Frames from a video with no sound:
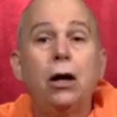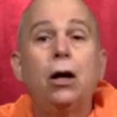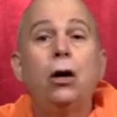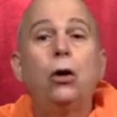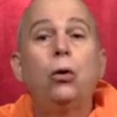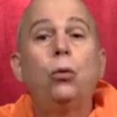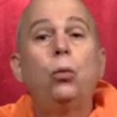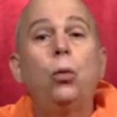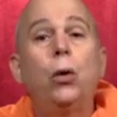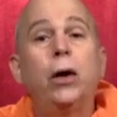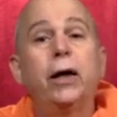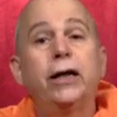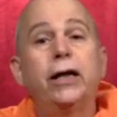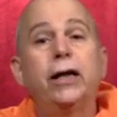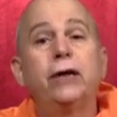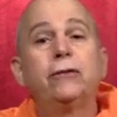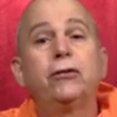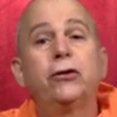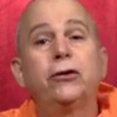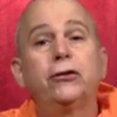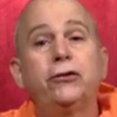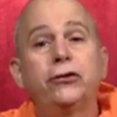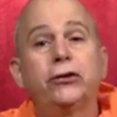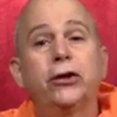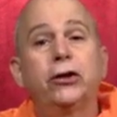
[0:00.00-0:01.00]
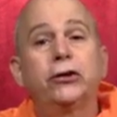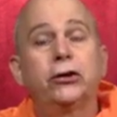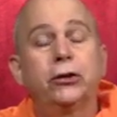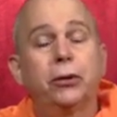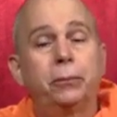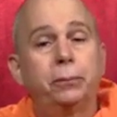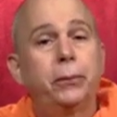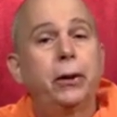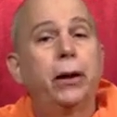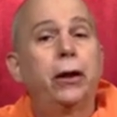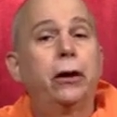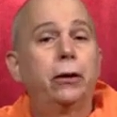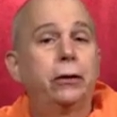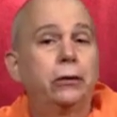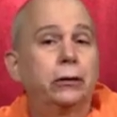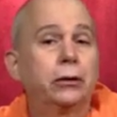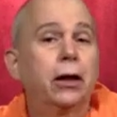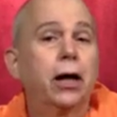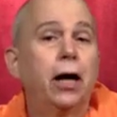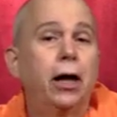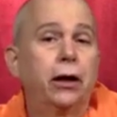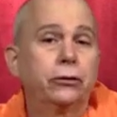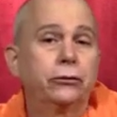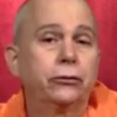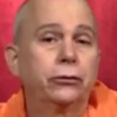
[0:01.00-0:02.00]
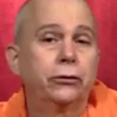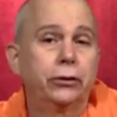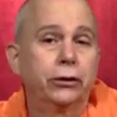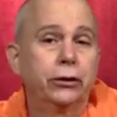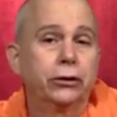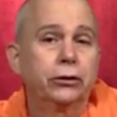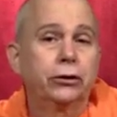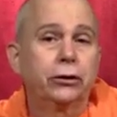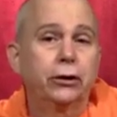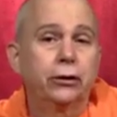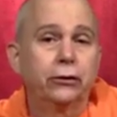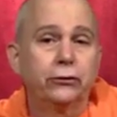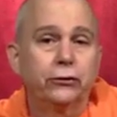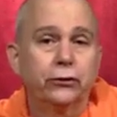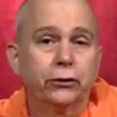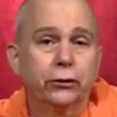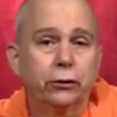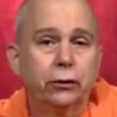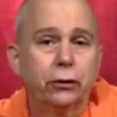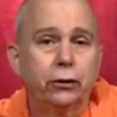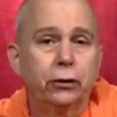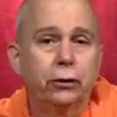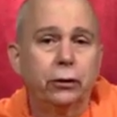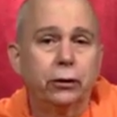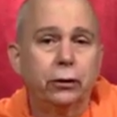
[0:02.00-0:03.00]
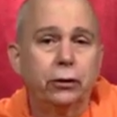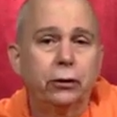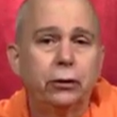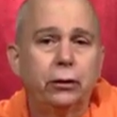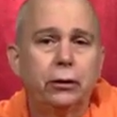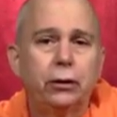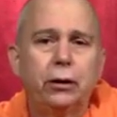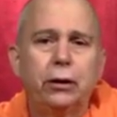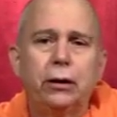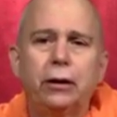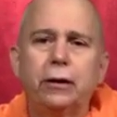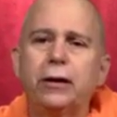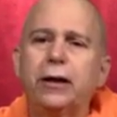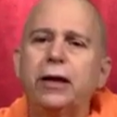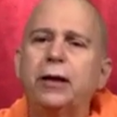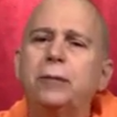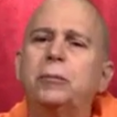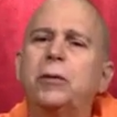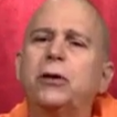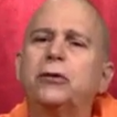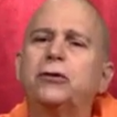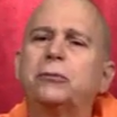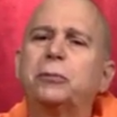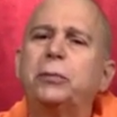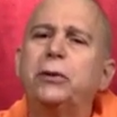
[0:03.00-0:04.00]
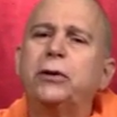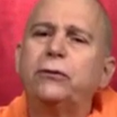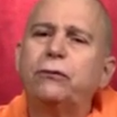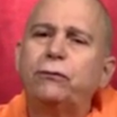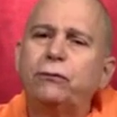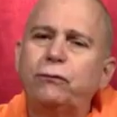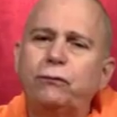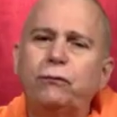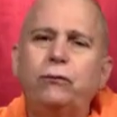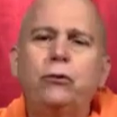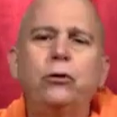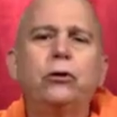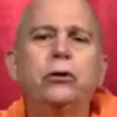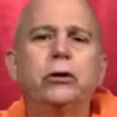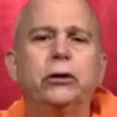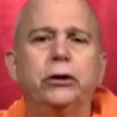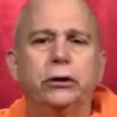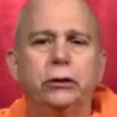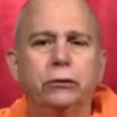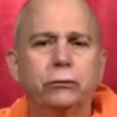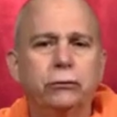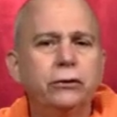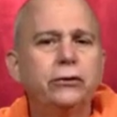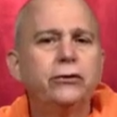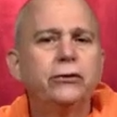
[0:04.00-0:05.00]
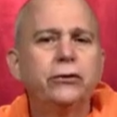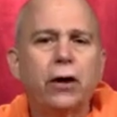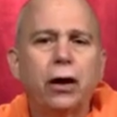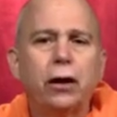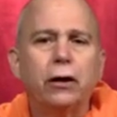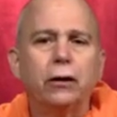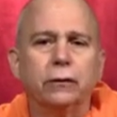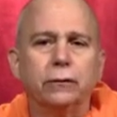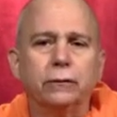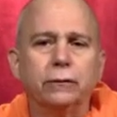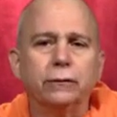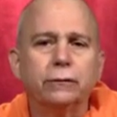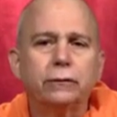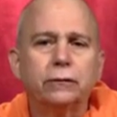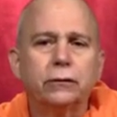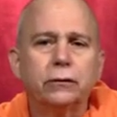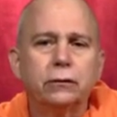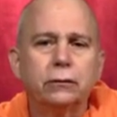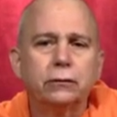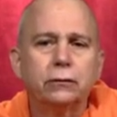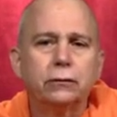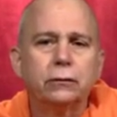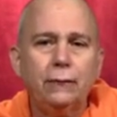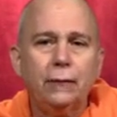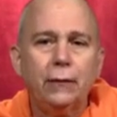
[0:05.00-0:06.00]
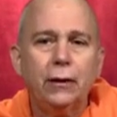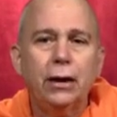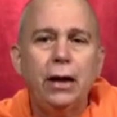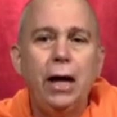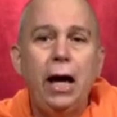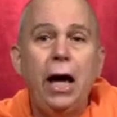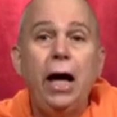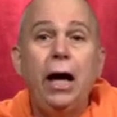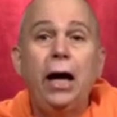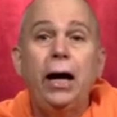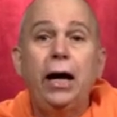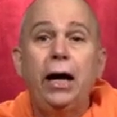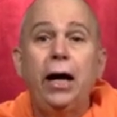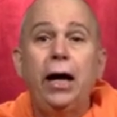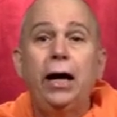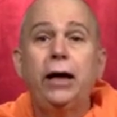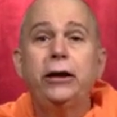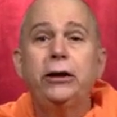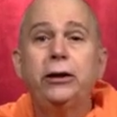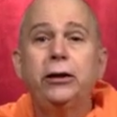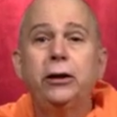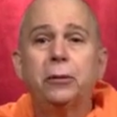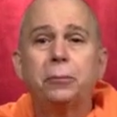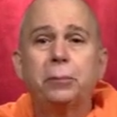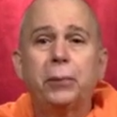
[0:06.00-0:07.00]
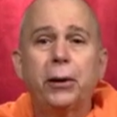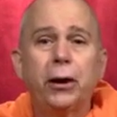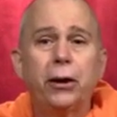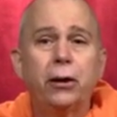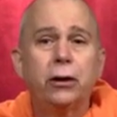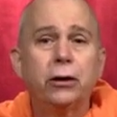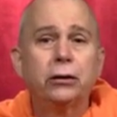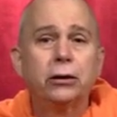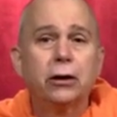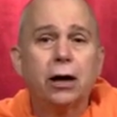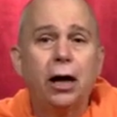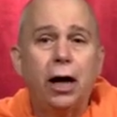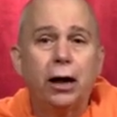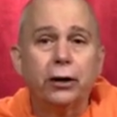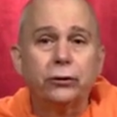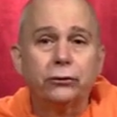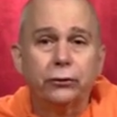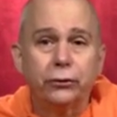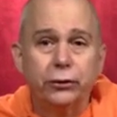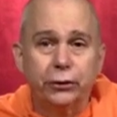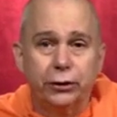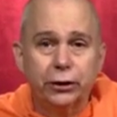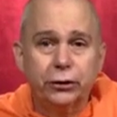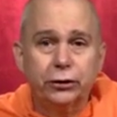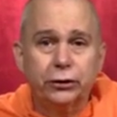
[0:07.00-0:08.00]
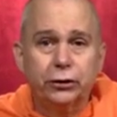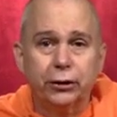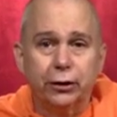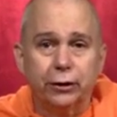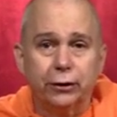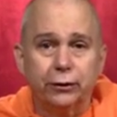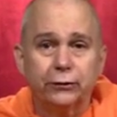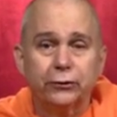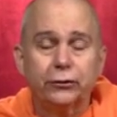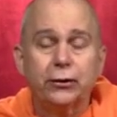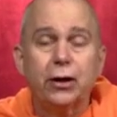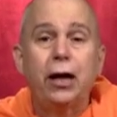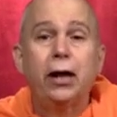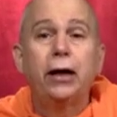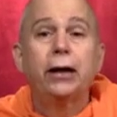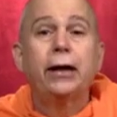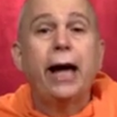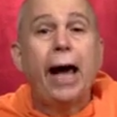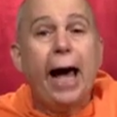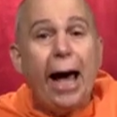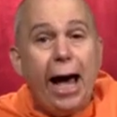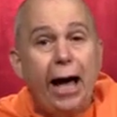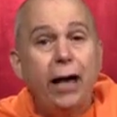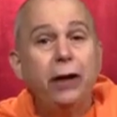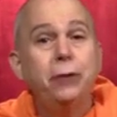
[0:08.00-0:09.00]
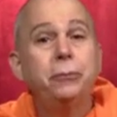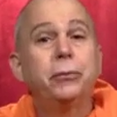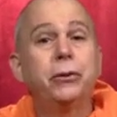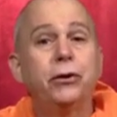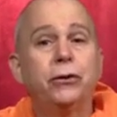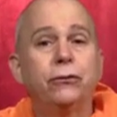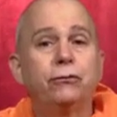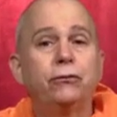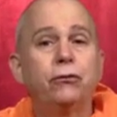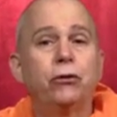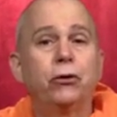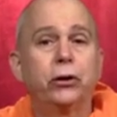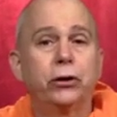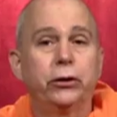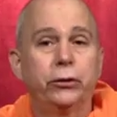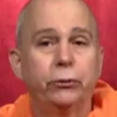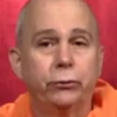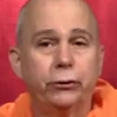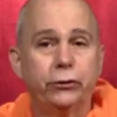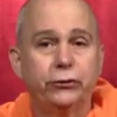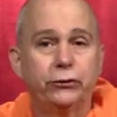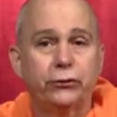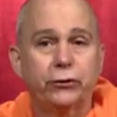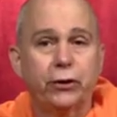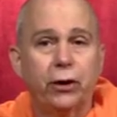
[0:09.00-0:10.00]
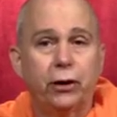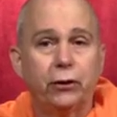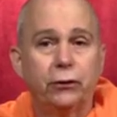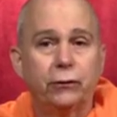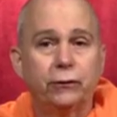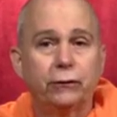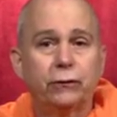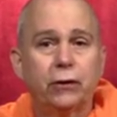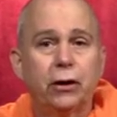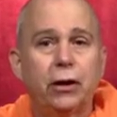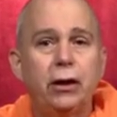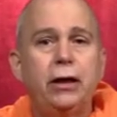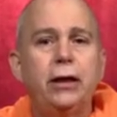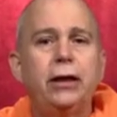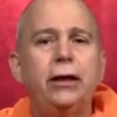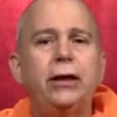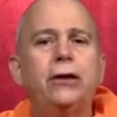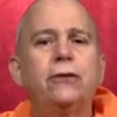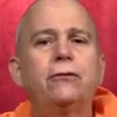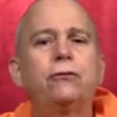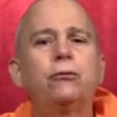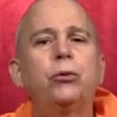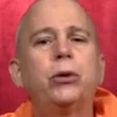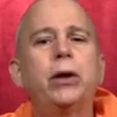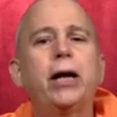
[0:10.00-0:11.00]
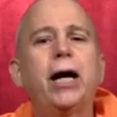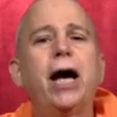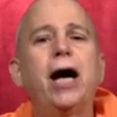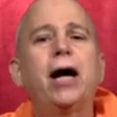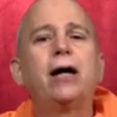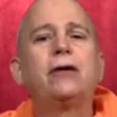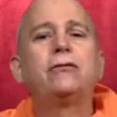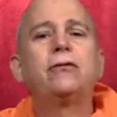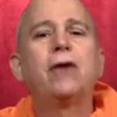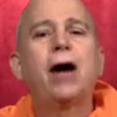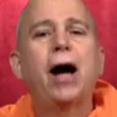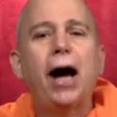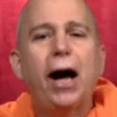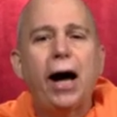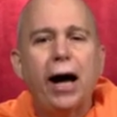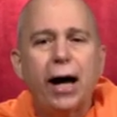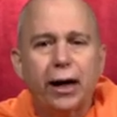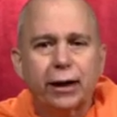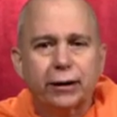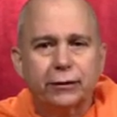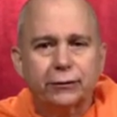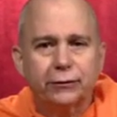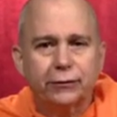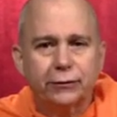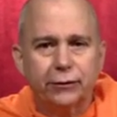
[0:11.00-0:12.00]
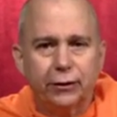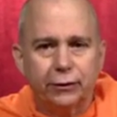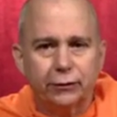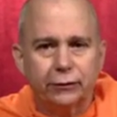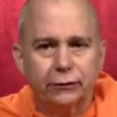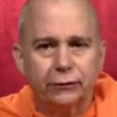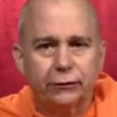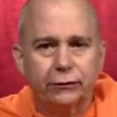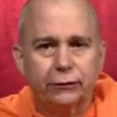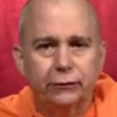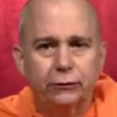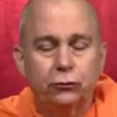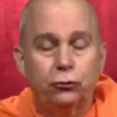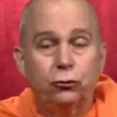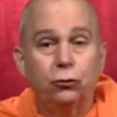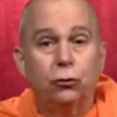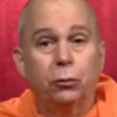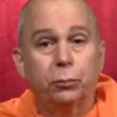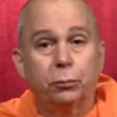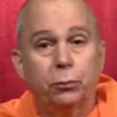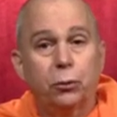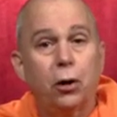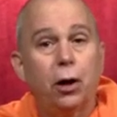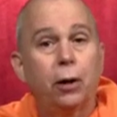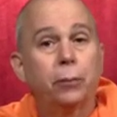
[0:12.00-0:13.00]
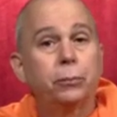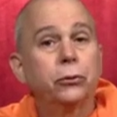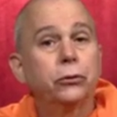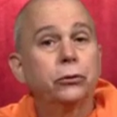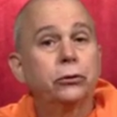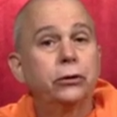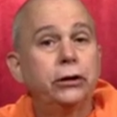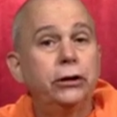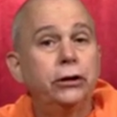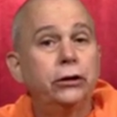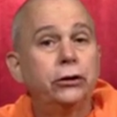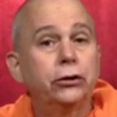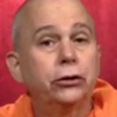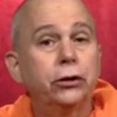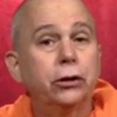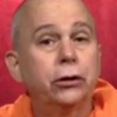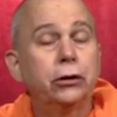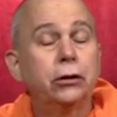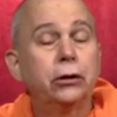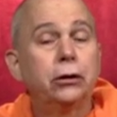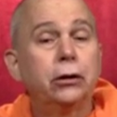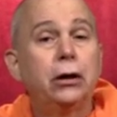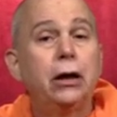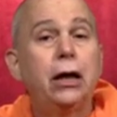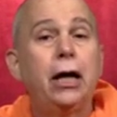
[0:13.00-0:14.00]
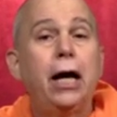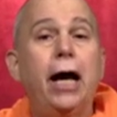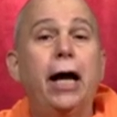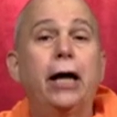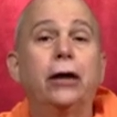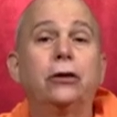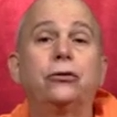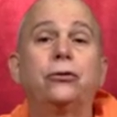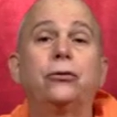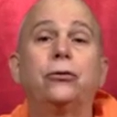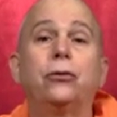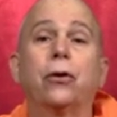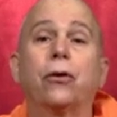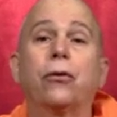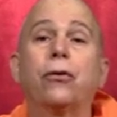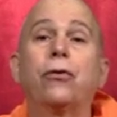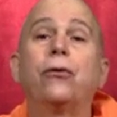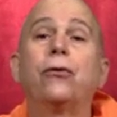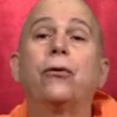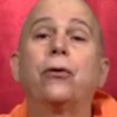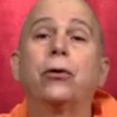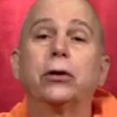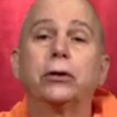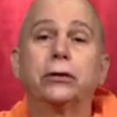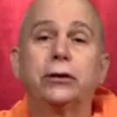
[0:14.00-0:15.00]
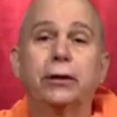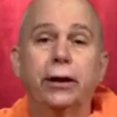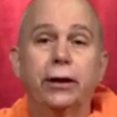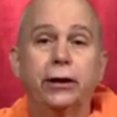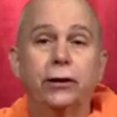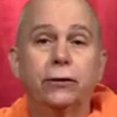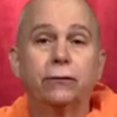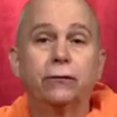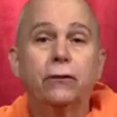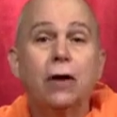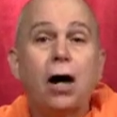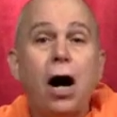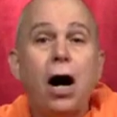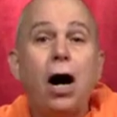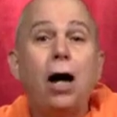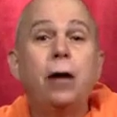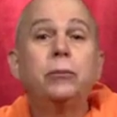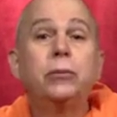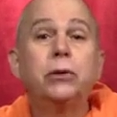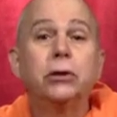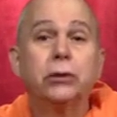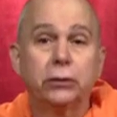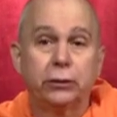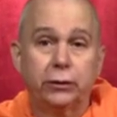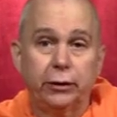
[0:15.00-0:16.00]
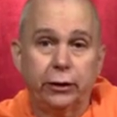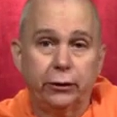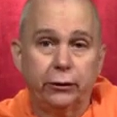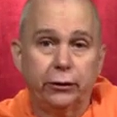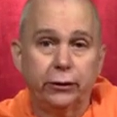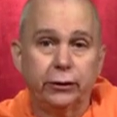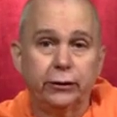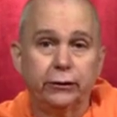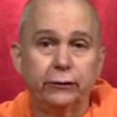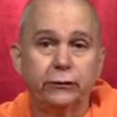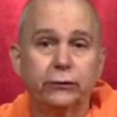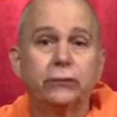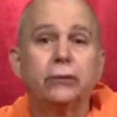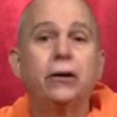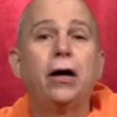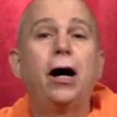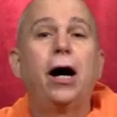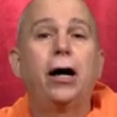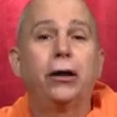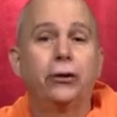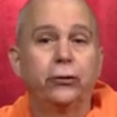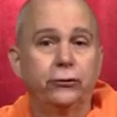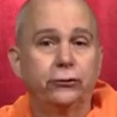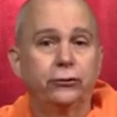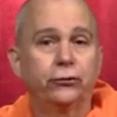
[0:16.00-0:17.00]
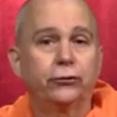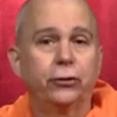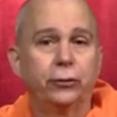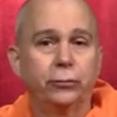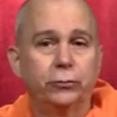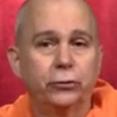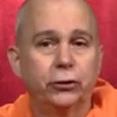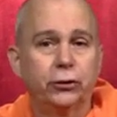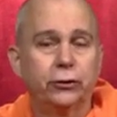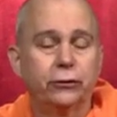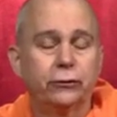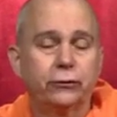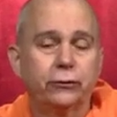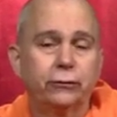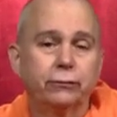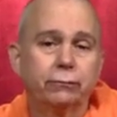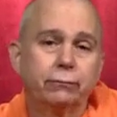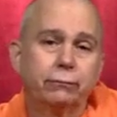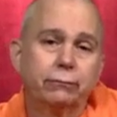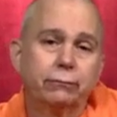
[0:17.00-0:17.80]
Whenever such apparent contradictions occur, they must be fully resolved. Any apparent contradictions can be fully resolved if we have access to a proper teacher and to authoritative commentaries on the scriptures.